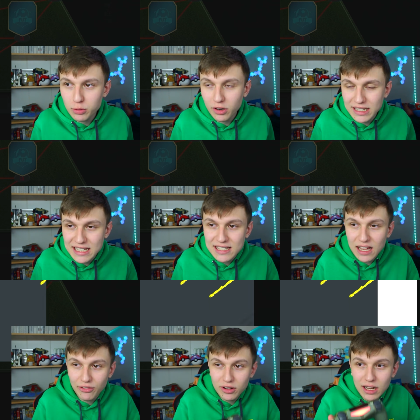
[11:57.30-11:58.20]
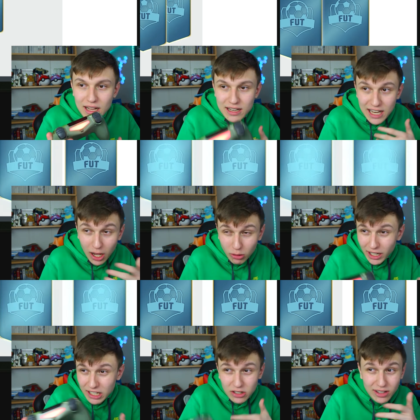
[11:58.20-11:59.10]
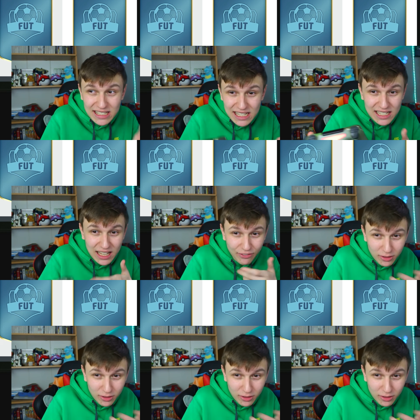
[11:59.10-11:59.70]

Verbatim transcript: to a 97. Now like a 97